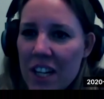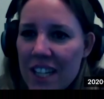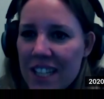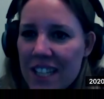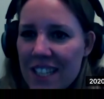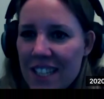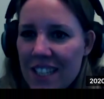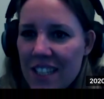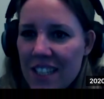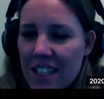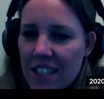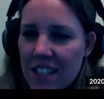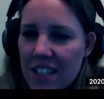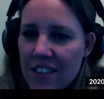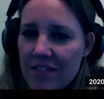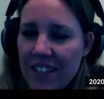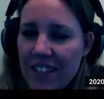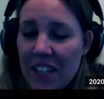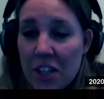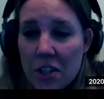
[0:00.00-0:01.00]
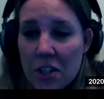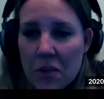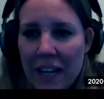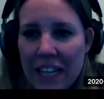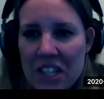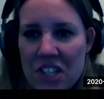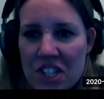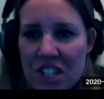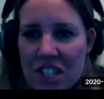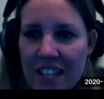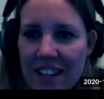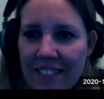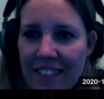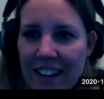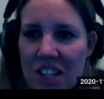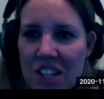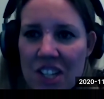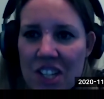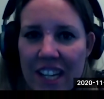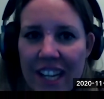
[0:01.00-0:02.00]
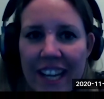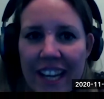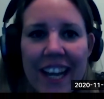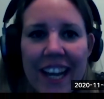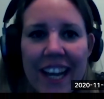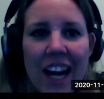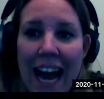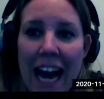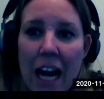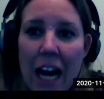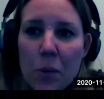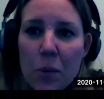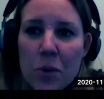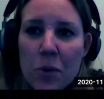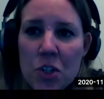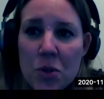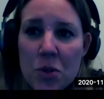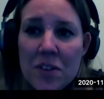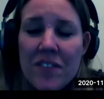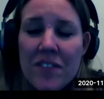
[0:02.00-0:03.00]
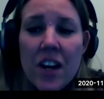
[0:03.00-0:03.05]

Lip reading: got a really good question here, actually. How would